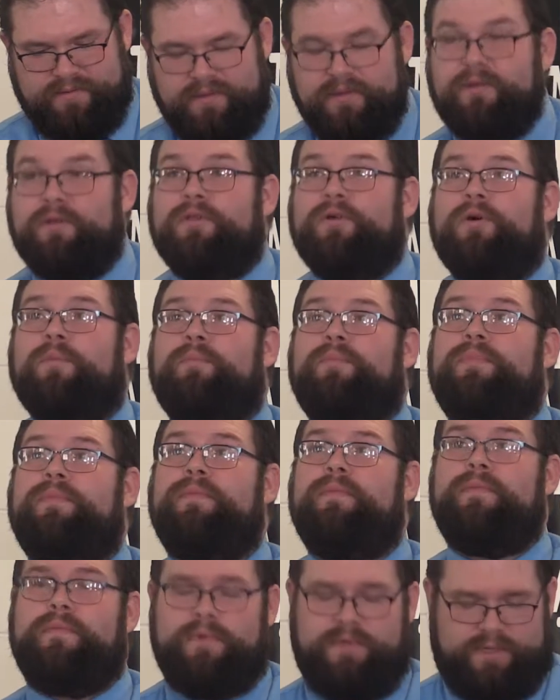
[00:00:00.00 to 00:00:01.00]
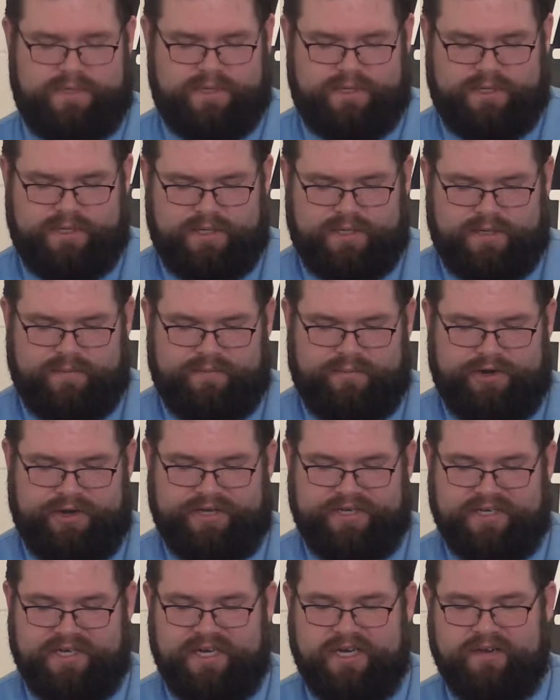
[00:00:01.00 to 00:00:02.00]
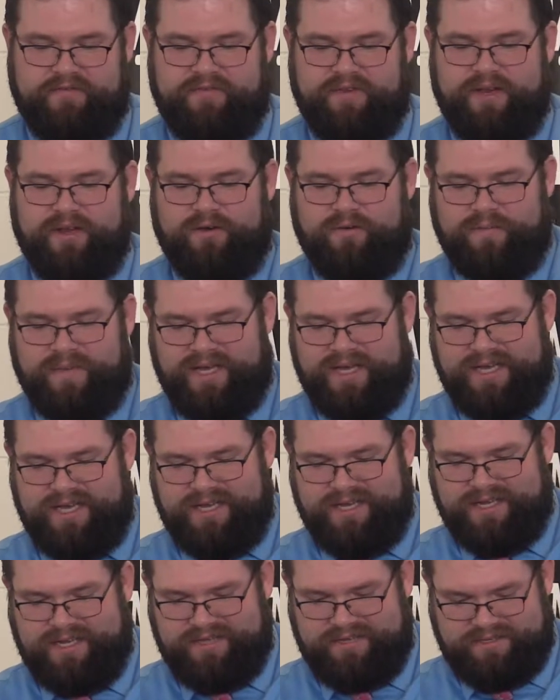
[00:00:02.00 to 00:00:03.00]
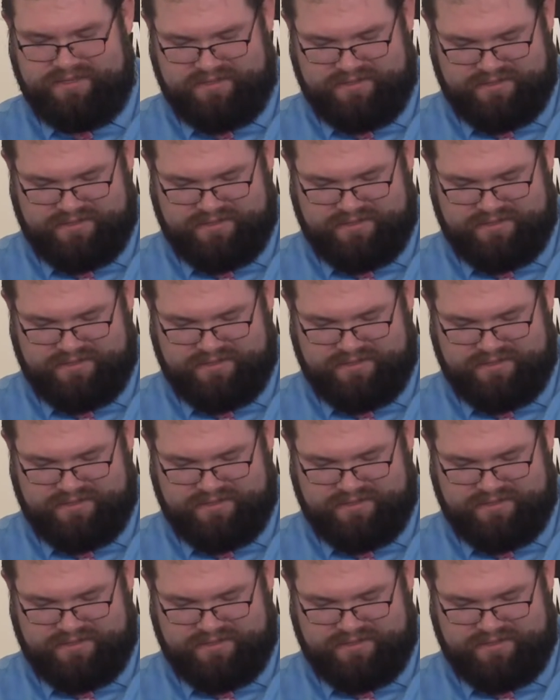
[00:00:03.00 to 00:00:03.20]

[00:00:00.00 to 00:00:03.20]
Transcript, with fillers: Do a little preaching here if you don't mind. I